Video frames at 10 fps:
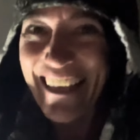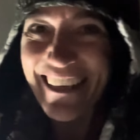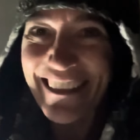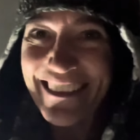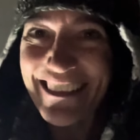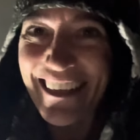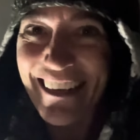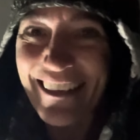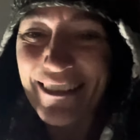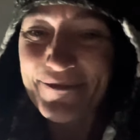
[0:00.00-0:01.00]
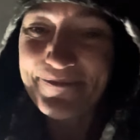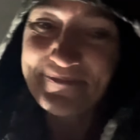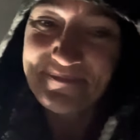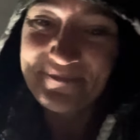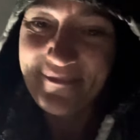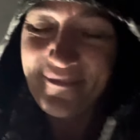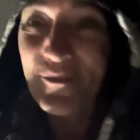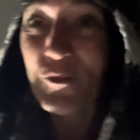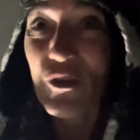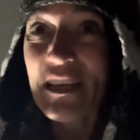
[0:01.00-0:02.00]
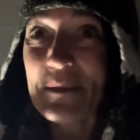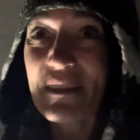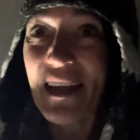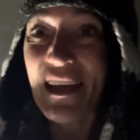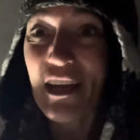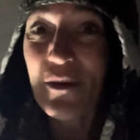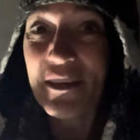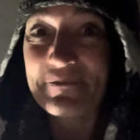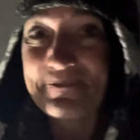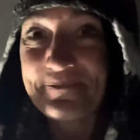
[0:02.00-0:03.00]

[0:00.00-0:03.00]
and uh, we'll keep the night going.